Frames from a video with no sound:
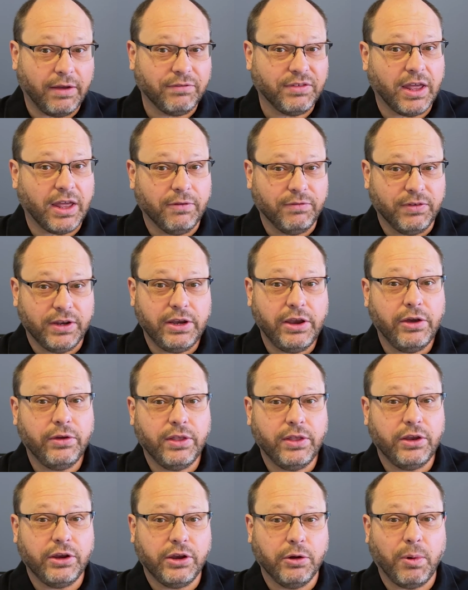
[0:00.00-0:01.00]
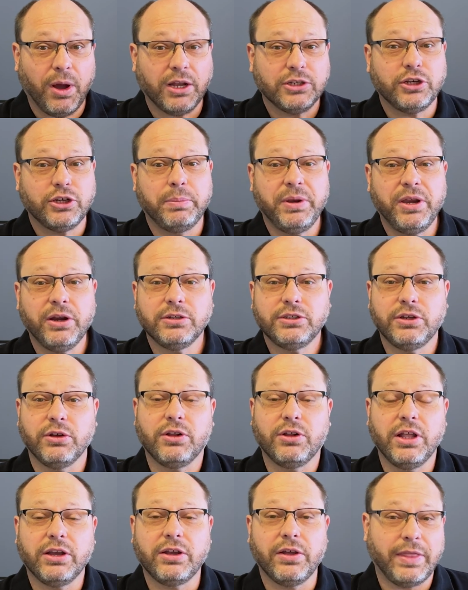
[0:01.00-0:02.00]
I've got a video that you can watch up here. So
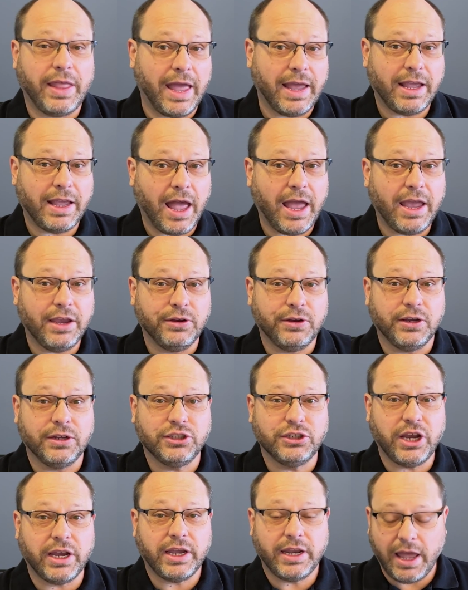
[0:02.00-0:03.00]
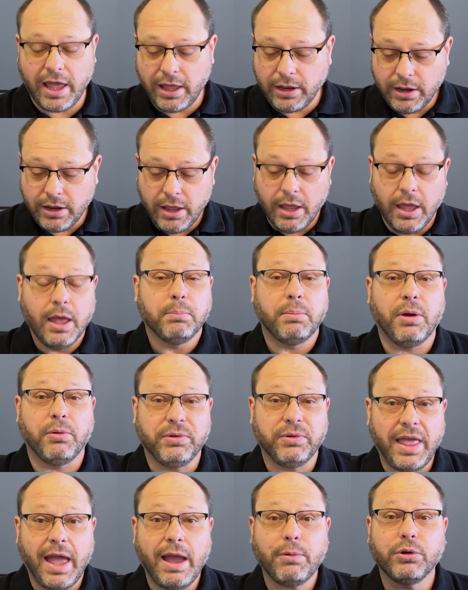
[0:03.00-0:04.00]
click on that guy and you can check it out. But
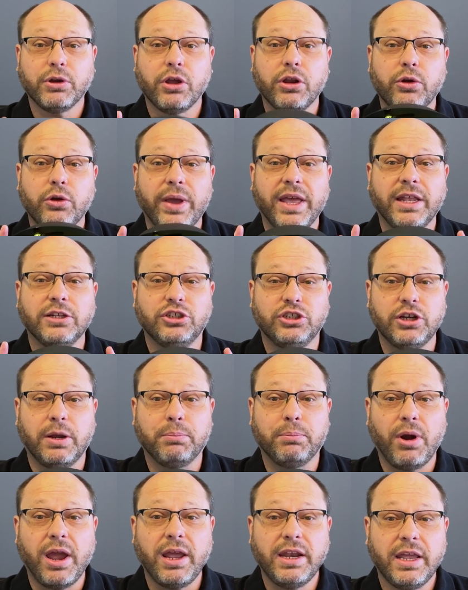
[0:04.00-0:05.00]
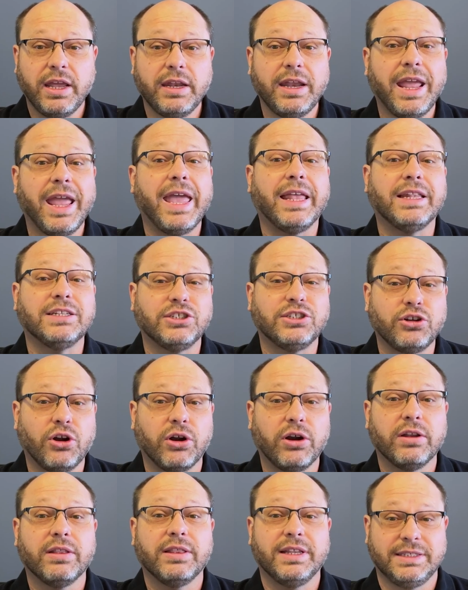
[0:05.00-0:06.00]
with that, we're going to go ahead and jump right in and
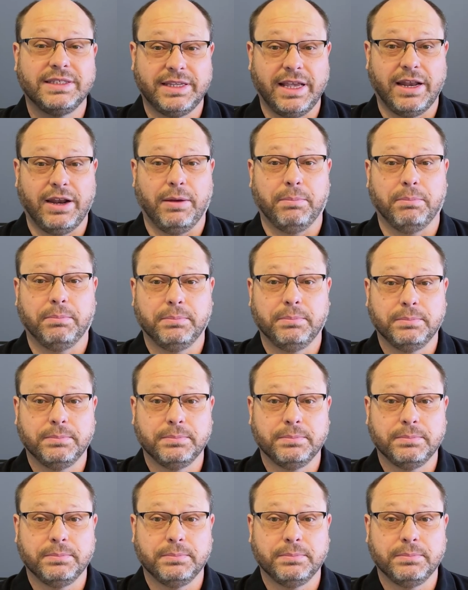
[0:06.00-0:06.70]
start the setup.